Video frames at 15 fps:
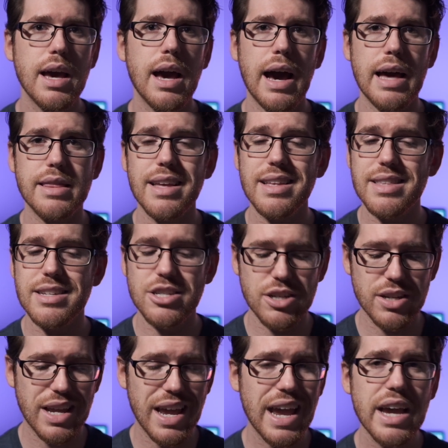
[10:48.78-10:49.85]
I think that
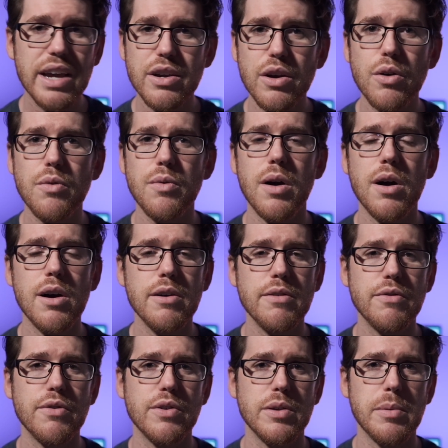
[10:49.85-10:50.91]
you can't go wrong
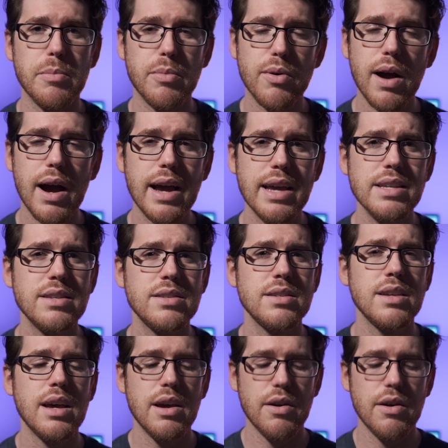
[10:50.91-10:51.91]
for the price,